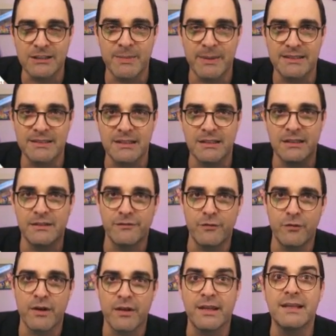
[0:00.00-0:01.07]
So basically,
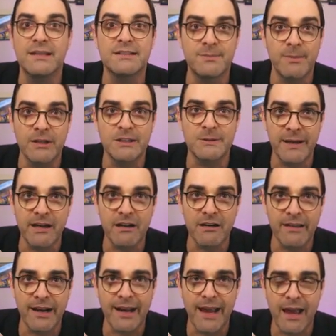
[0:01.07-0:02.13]
for the smart
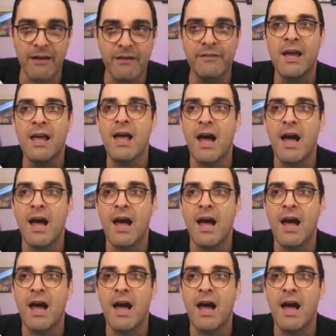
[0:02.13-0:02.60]
speaker that I have,